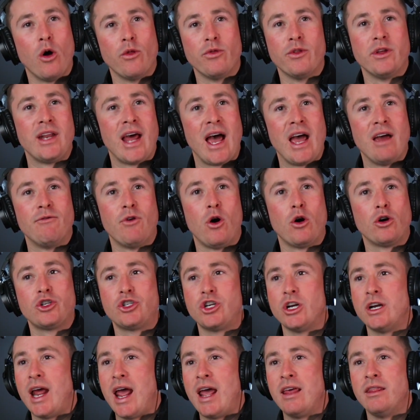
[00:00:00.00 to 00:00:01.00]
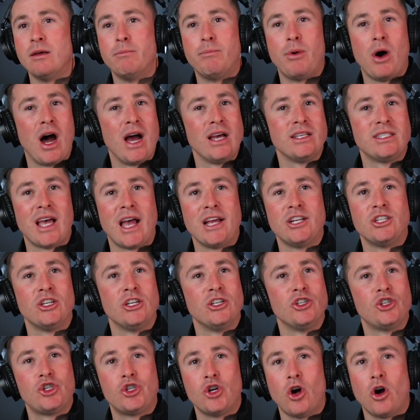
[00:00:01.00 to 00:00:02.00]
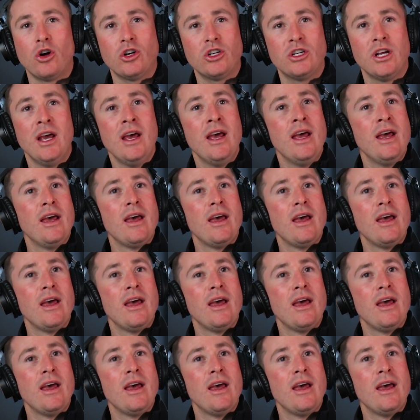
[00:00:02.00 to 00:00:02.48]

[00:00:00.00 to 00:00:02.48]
on the day of auction and the buyer's agent is shocked.